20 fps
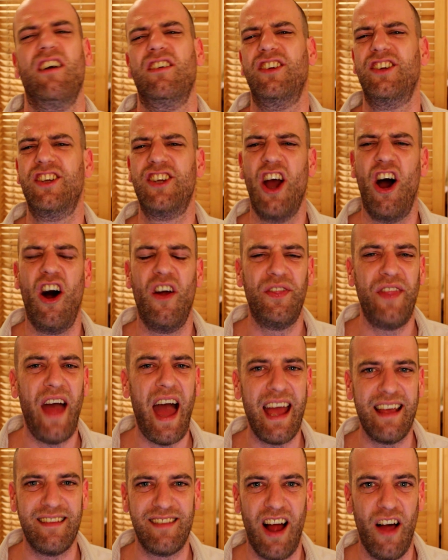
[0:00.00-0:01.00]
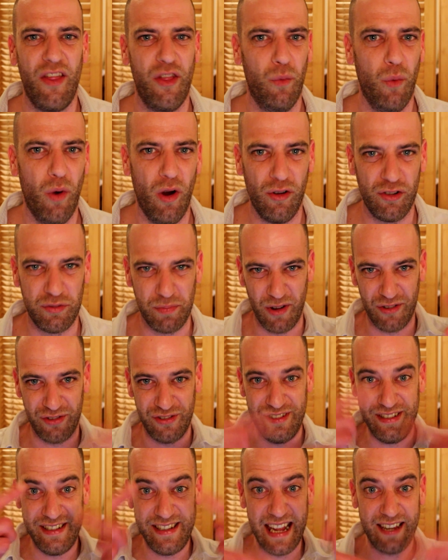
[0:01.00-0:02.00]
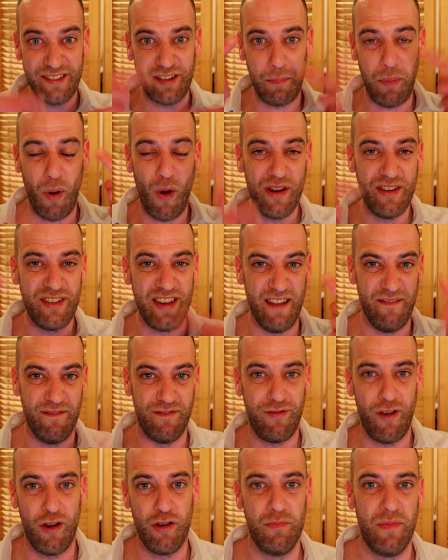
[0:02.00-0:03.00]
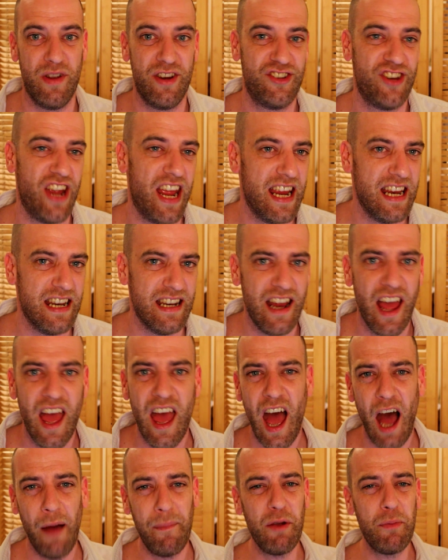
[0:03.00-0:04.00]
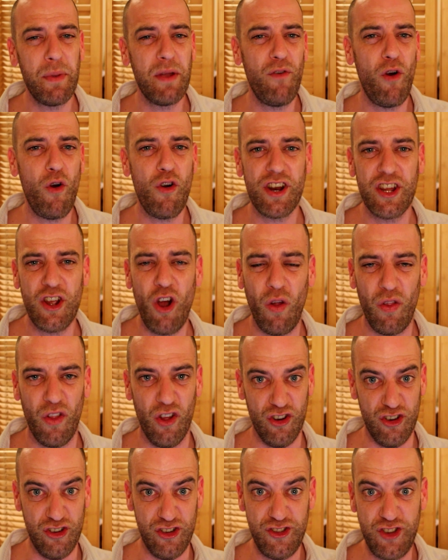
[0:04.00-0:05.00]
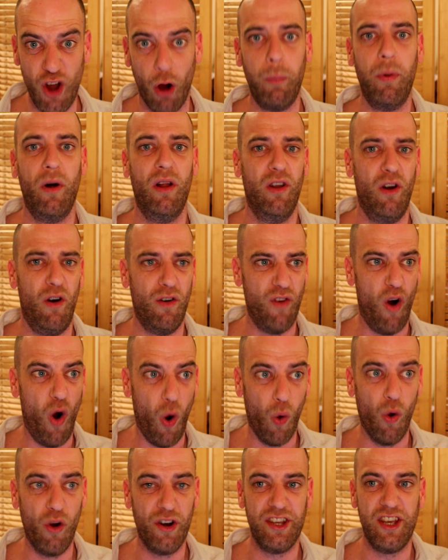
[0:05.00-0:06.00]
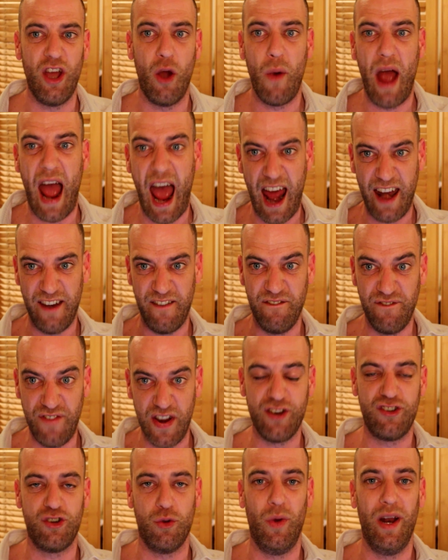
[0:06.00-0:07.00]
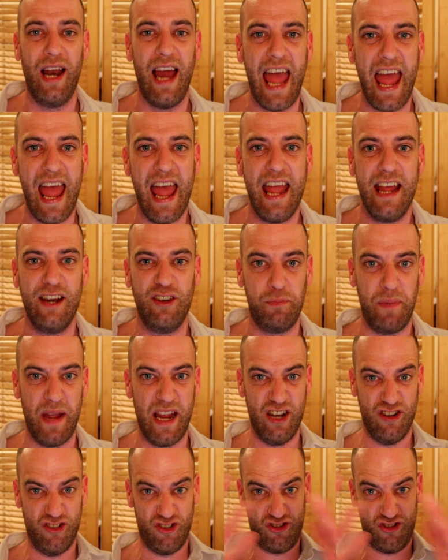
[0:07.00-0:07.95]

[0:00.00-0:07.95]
Oh. God, that is like the world's most disappointing fruit machine. I mean, we've already got the double of audio and visual aids being